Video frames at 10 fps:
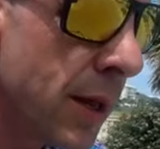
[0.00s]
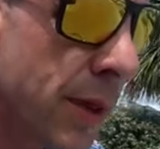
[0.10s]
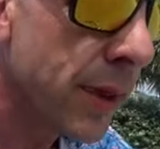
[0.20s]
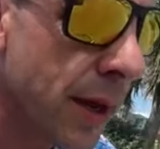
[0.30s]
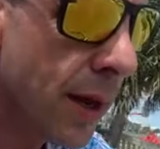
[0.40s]

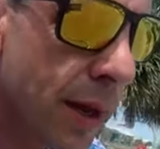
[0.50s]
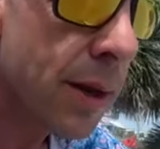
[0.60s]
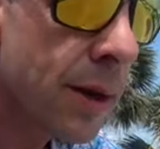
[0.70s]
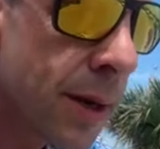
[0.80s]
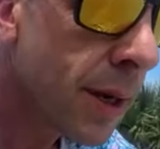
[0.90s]
The
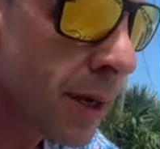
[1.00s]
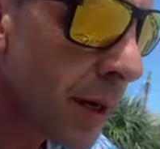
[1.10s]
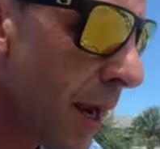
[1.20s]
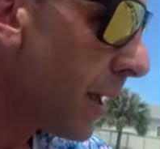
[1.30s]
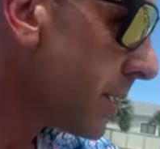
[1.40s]

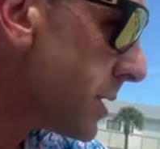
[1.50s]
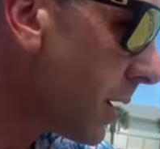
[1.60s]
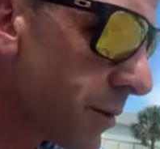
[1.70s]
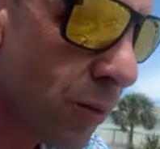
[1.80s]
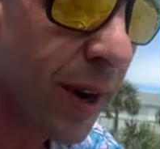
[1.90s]
county
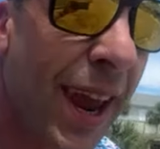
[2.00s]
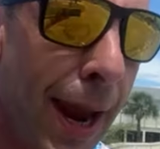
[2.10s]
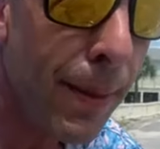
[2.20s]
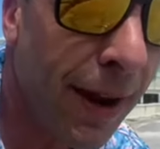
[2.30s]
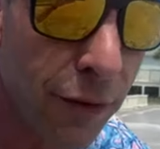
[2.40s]
sheriffs would have came
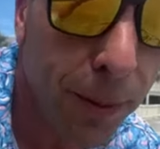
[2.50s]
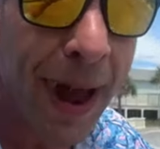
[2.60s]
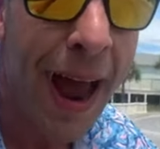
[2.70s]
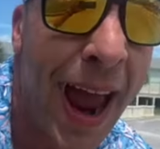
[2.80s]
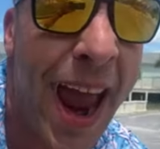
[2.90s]
after my
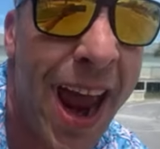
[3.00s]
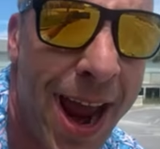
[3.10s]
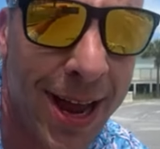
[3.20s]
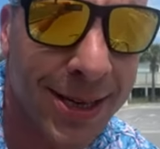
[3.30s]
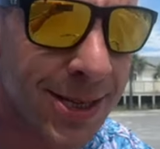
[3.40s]

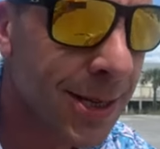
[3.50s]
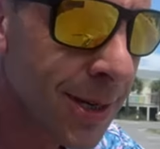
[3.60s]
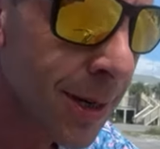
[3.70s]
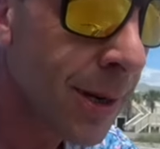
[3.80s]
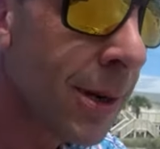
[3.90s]
ass,
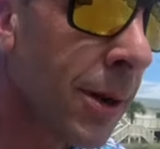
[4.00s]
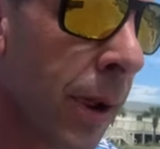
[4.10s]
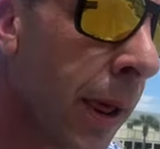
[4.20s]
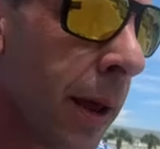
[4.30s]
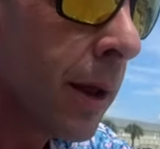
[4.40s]

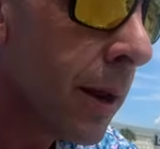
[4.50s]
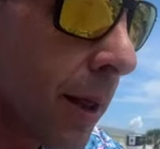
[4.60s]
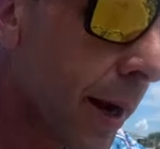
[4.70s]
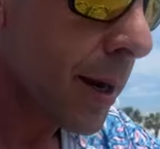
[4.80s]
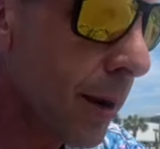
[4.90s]

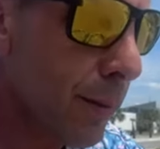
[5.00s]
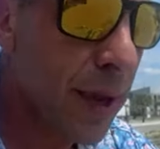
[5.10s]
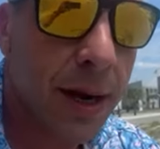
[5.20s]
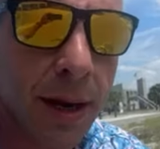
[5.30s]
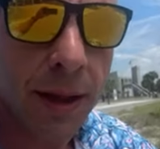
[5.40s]
like
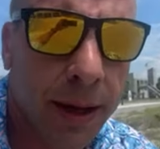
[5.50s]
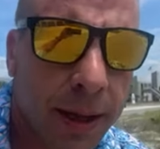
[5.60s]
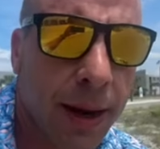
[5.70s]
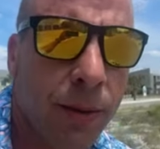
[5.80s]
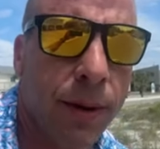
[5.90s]
immediately.
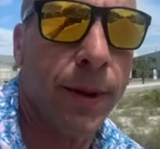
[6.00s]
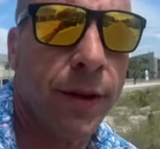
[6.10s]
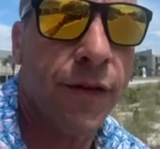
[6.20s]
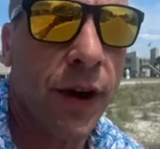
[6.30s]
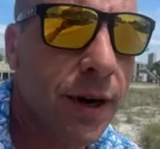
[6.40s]
That would have been the
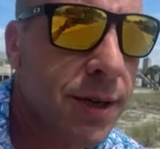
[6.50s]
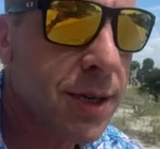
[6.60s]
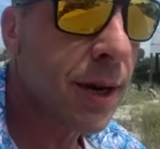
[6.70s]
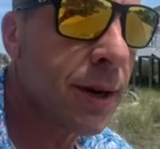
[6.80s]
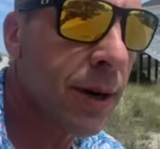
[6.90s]
first
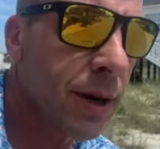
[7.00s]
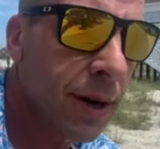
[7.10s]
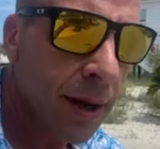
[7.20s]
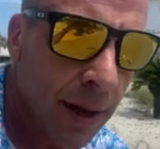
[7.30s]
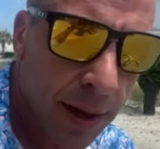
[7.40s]

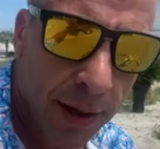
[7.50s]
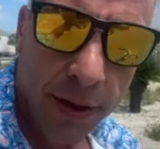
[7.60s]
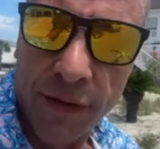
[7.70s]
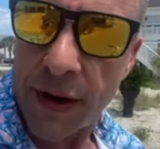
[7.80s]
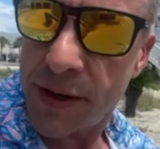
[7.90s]

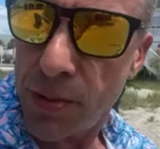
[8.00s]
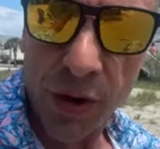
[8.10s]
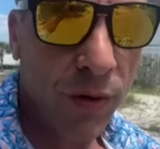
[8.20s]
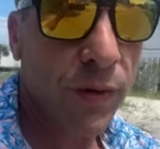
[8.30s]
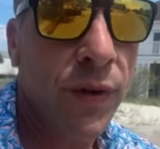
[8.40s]

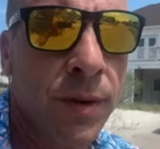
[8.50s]
move.